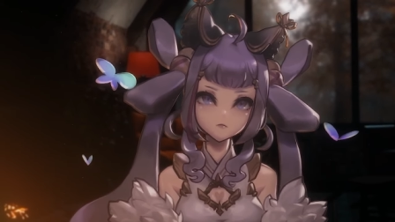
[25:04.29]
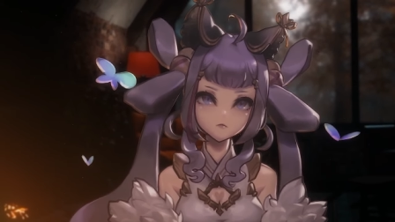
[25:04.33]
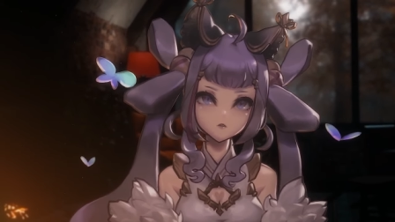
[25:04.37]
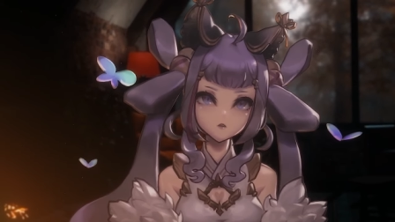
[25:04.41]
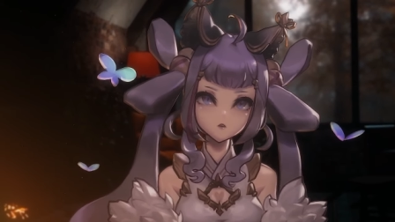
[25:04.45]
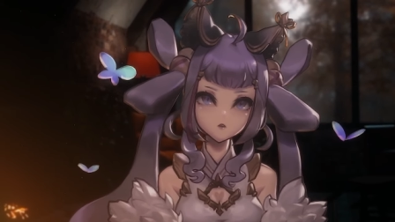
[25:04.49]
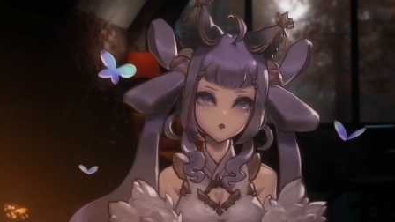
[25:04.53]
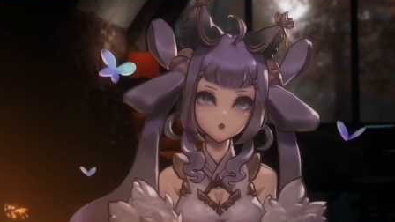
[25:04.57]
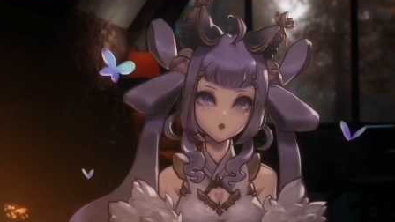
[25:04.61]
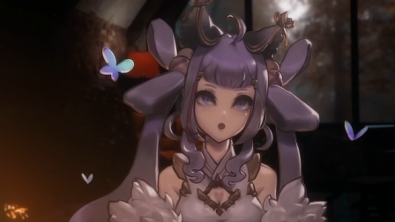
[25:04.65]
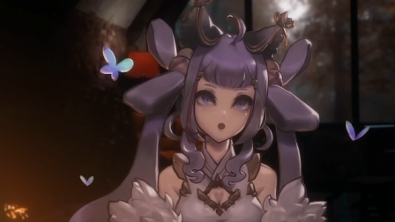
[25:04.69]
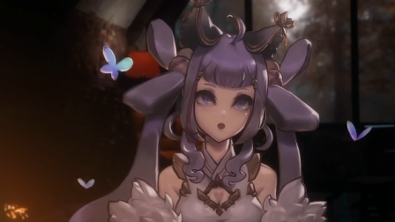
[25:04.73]

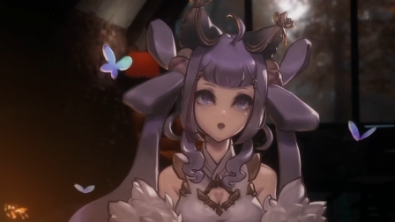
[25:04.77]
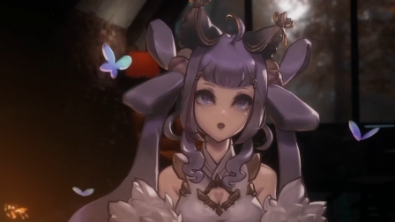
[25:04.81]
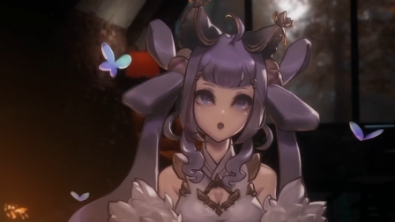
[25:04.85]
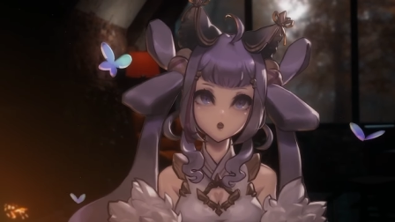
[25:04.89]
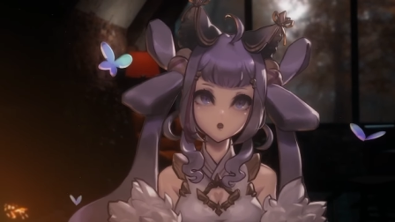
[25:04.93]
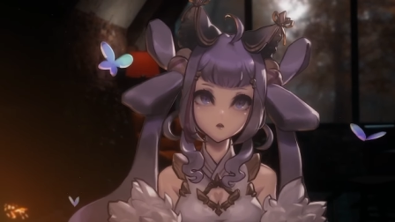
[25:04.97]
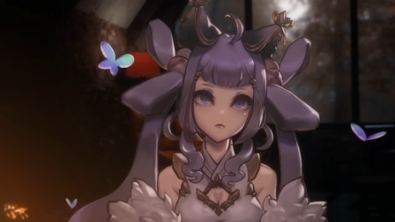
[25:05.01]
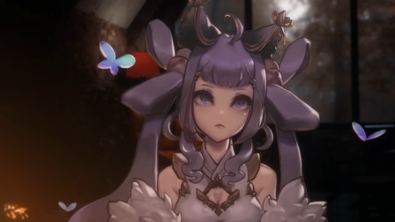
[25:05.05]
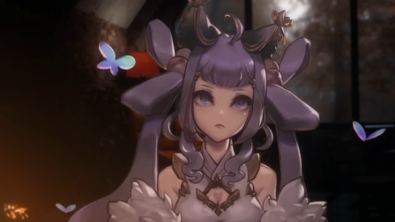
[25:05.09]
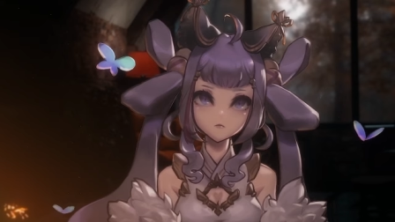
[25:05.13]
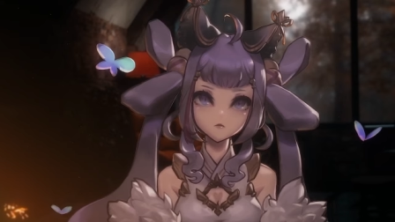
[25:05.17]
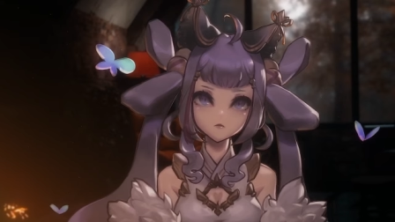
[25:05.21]
and I
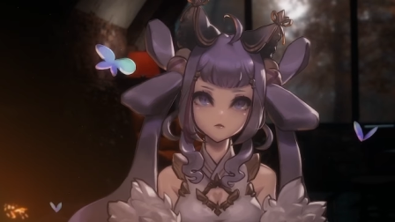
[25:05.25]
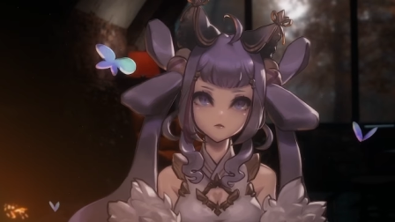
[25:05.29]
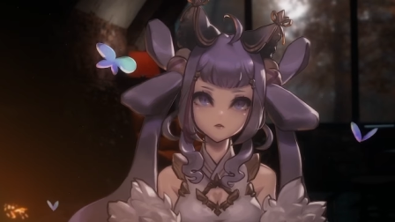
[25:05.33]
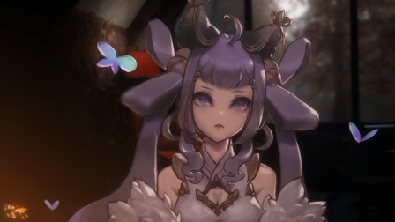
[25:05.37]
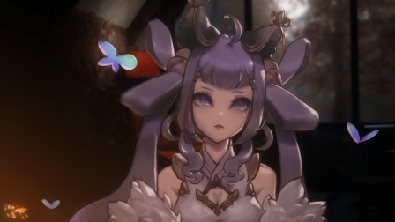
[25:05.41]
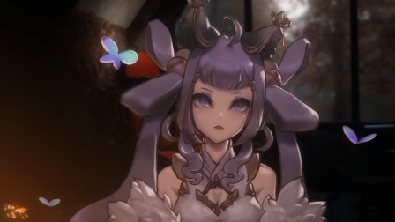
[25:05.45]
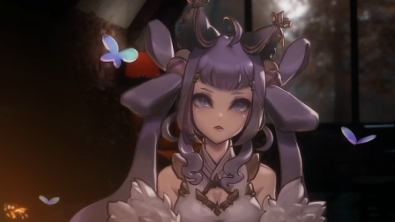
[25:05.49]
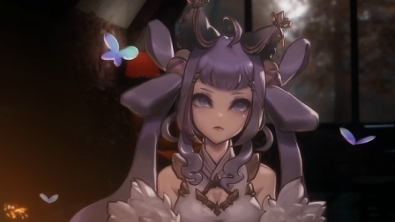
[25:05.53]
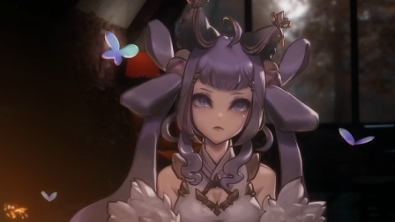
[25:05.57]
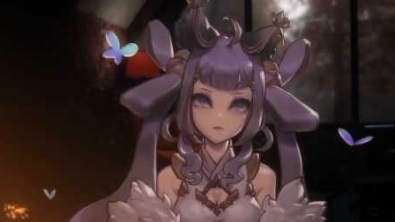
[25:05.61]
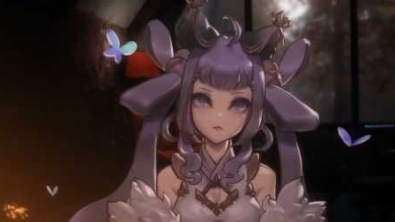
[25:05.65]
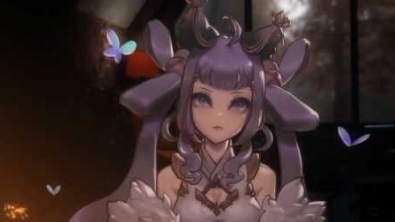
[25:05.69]
want
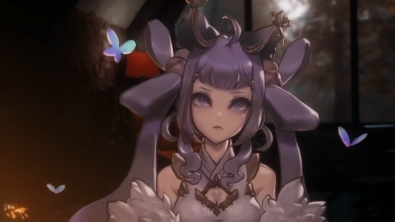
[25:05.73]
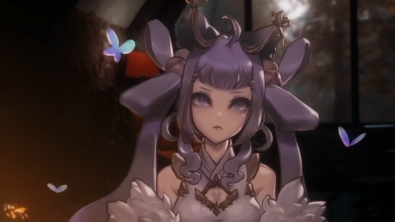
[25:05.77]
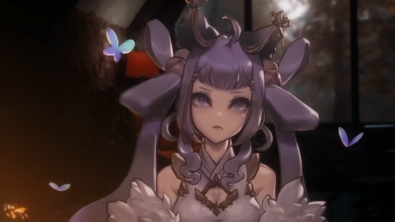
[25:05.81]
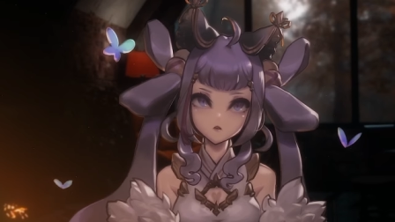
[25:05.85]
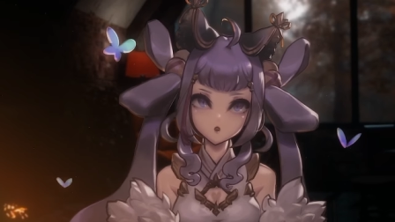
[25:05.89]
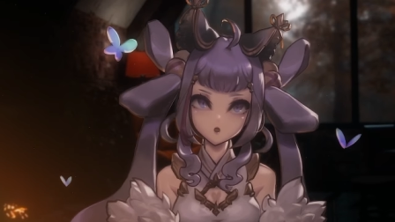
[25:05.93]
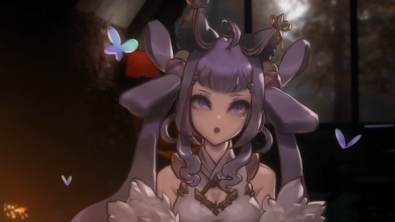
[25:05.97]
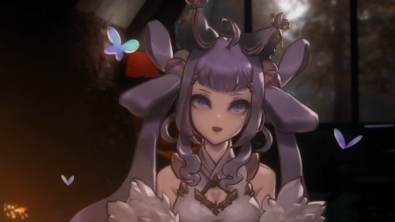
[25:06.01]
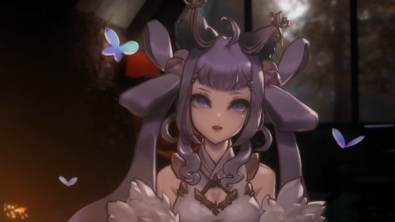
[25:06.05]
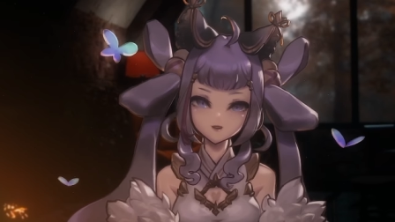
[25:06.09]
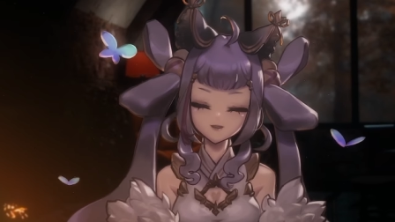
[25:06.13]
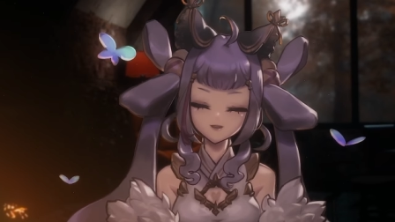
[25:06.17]
you
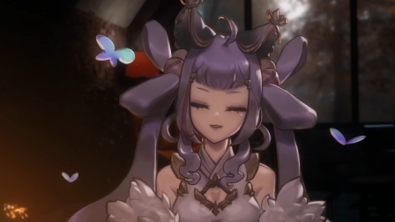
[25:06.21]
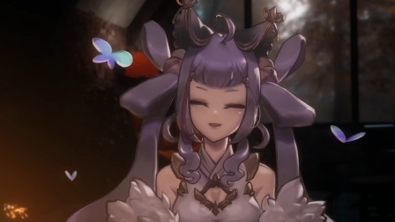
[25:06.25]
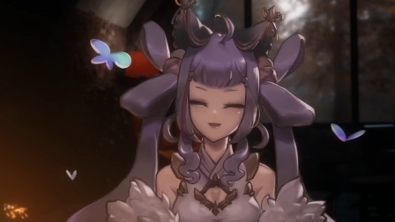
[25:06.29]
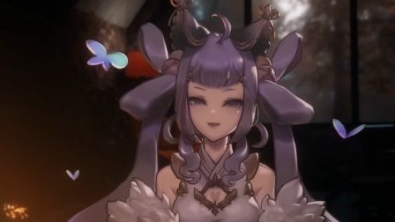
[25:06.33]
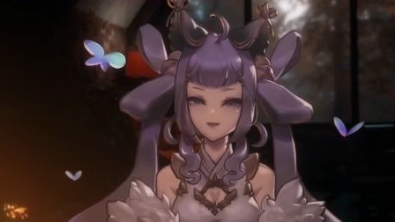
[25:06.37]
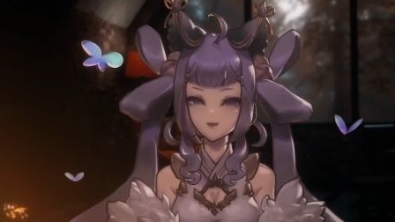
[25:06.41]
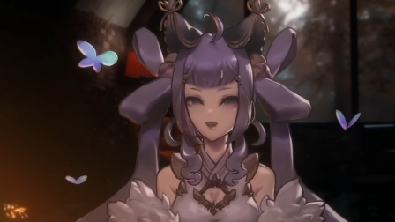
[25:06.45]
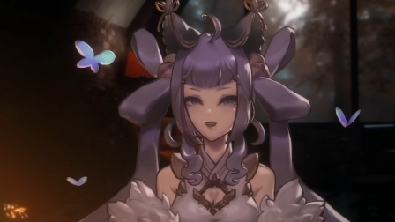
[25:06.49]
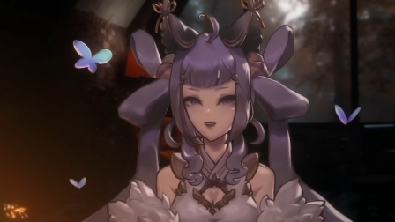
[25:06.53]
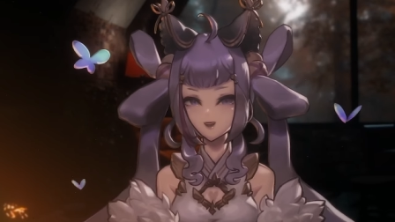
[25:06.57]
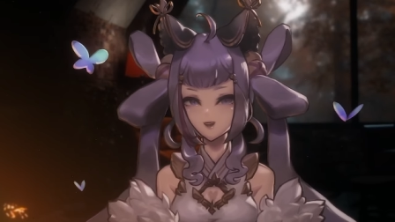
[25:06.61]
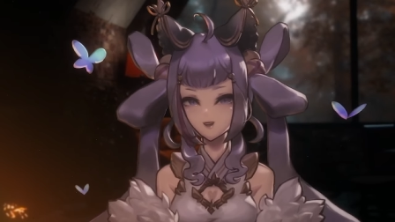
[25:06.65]
to take
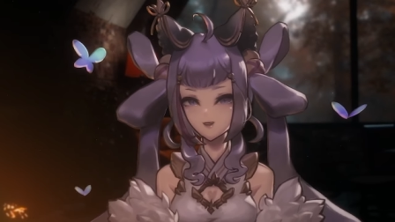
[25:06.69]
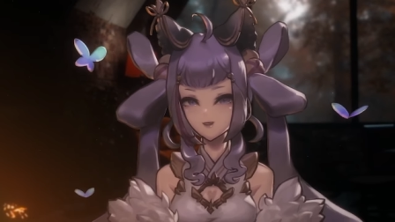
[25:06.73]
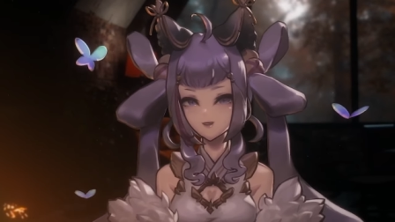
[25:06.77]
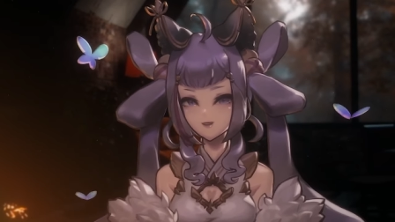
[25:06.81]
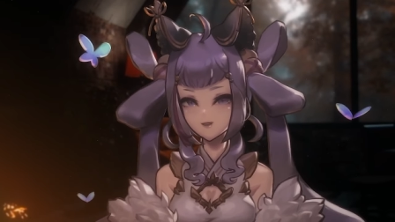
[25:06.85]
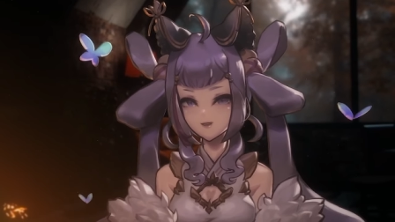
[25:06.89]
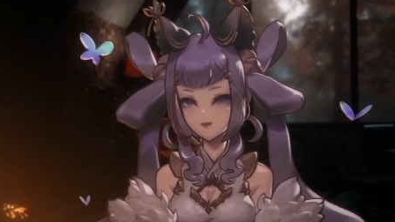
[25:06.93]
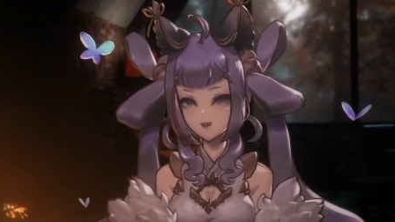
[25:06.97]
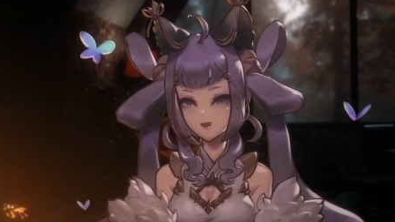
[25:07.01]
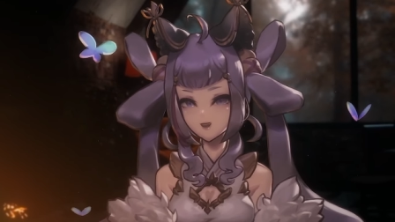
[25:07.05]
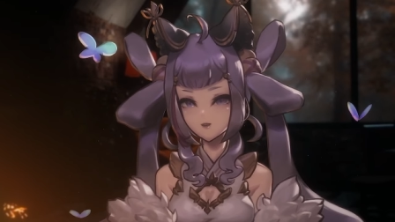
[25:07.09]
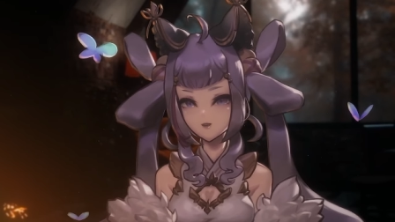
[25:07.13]

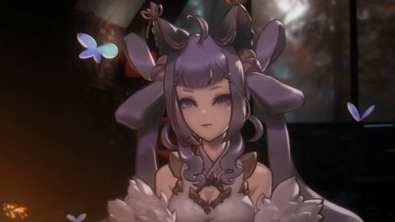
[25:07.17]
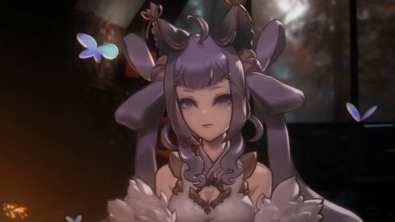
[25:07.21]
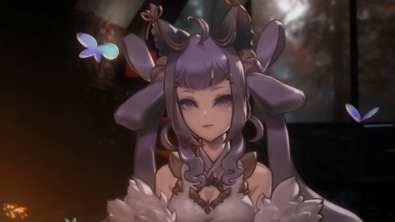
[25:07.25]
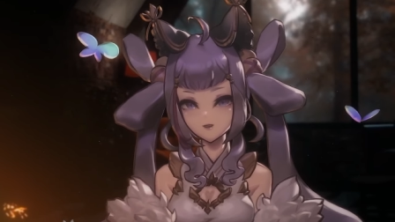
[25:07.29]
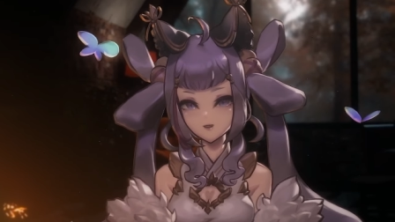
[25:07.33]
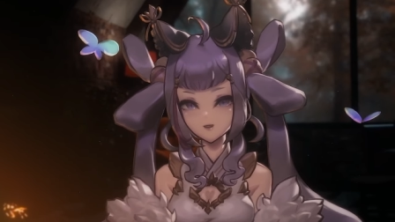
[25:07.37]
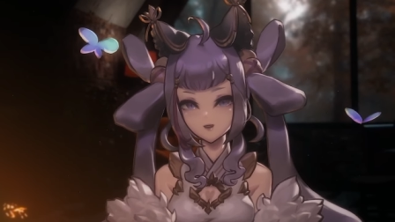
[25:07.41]
steps